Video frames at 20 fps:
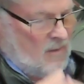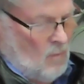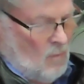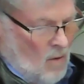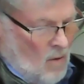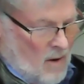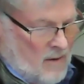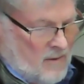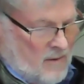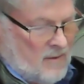
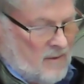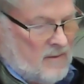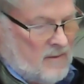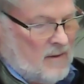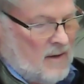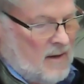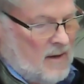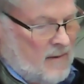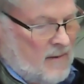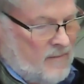water.
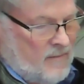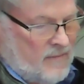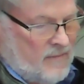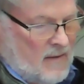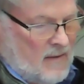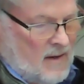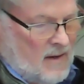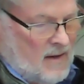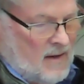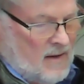
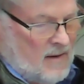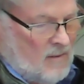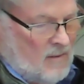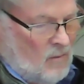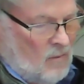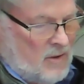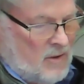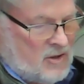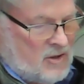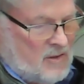
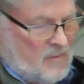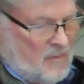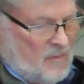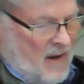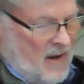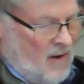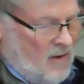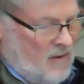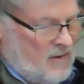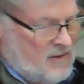What should
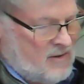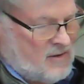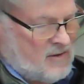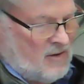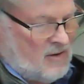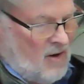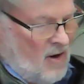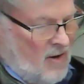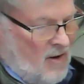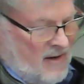parents
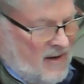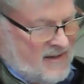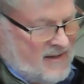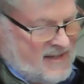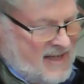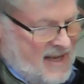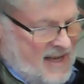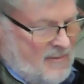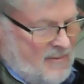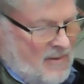or
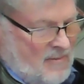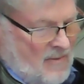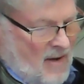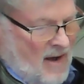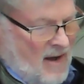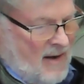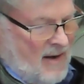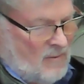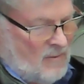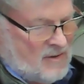guardians keep in
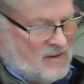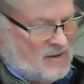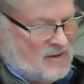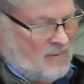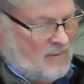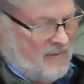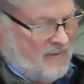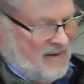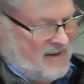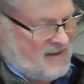mind when
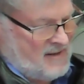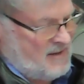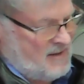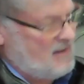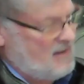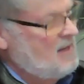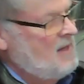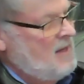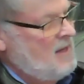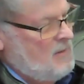
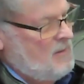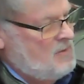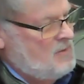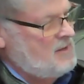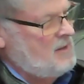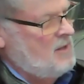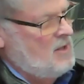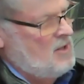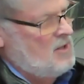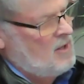supervising,
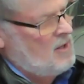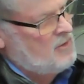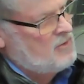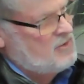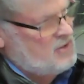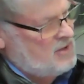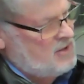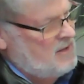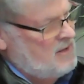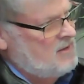particularly younger
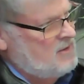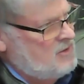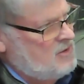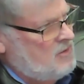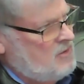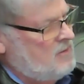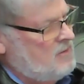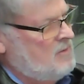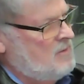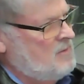
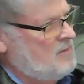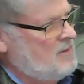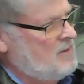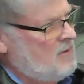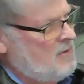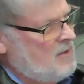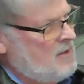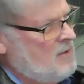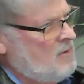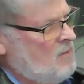children when
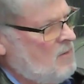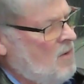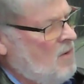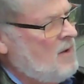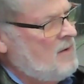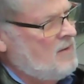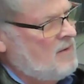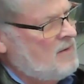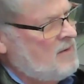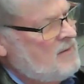they're near
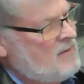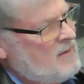water?